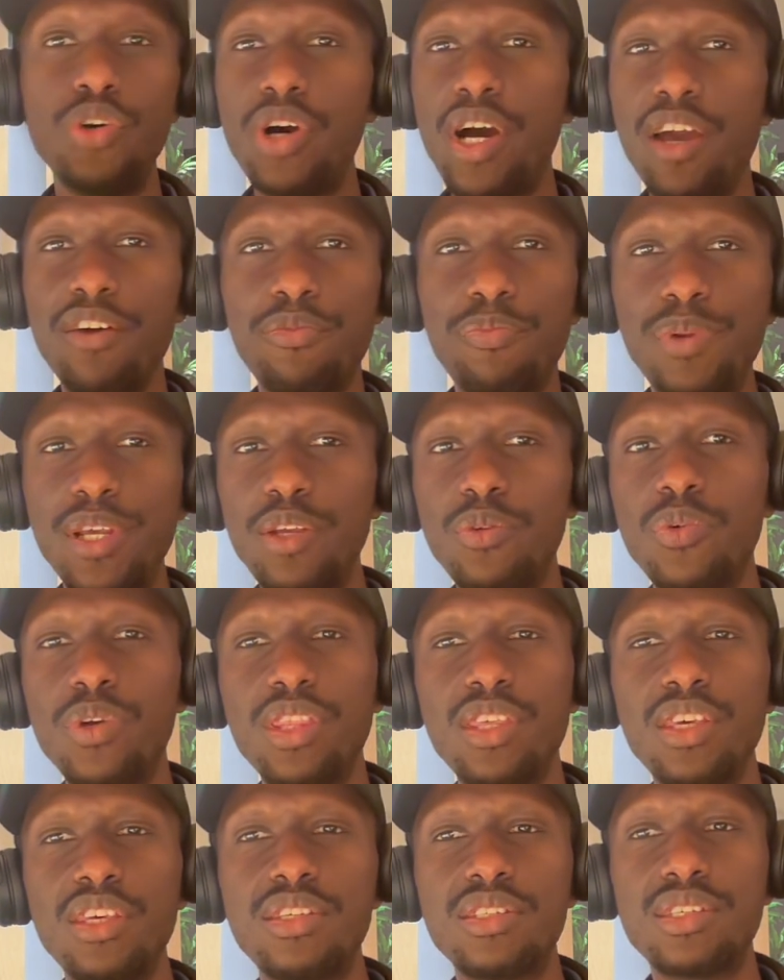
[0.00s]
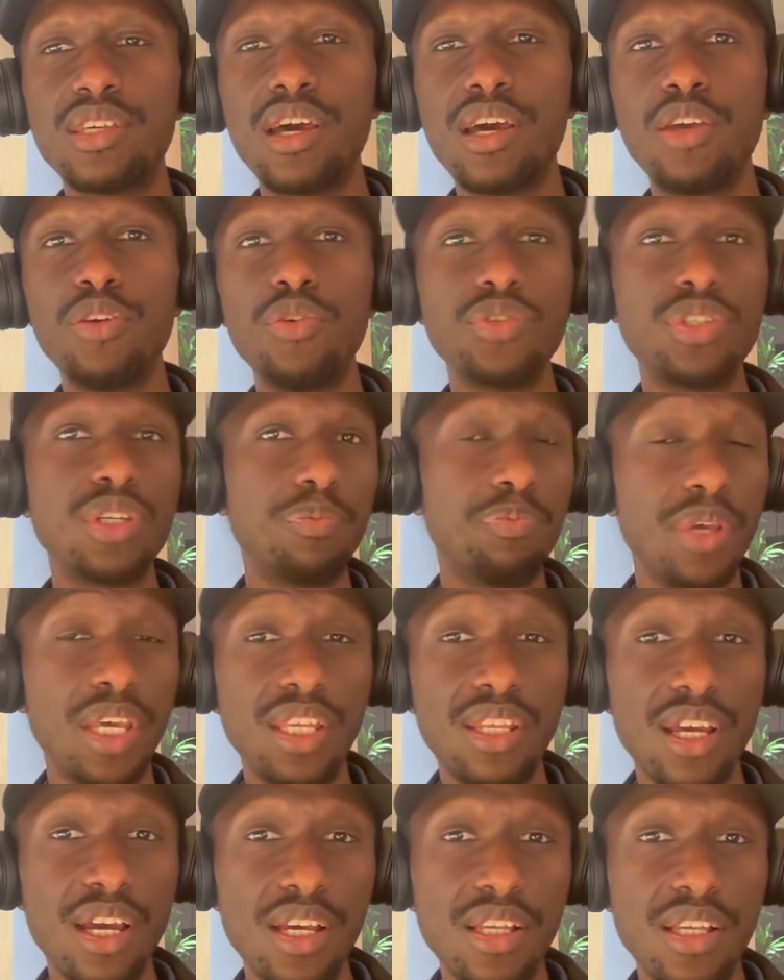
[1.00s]
have played with this using
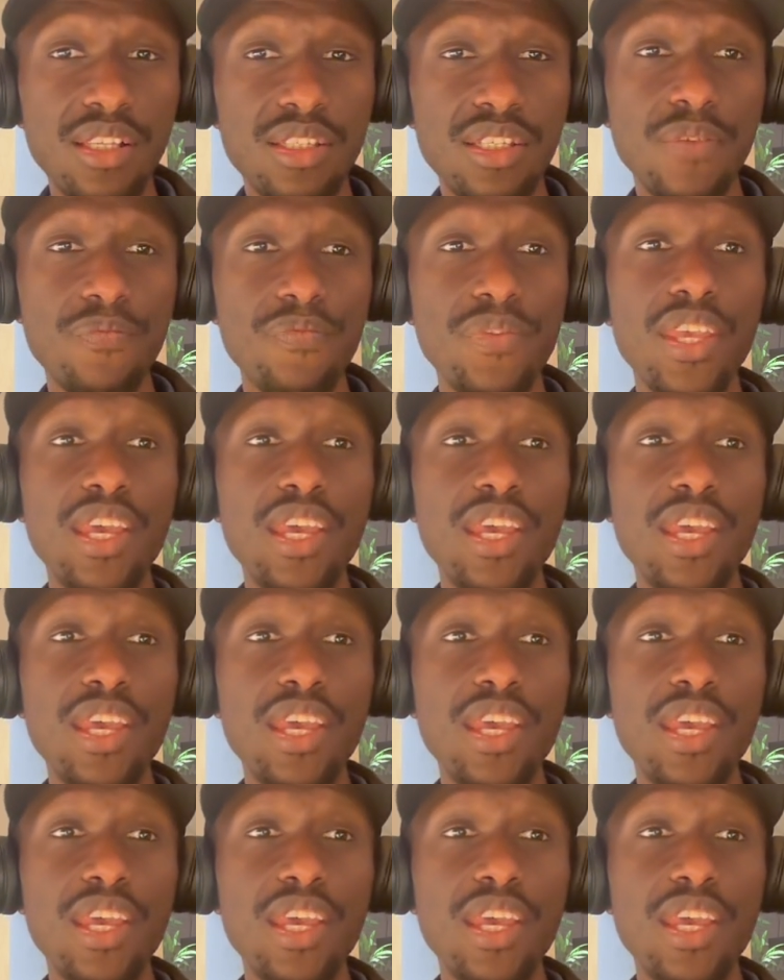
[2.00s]
paid ads.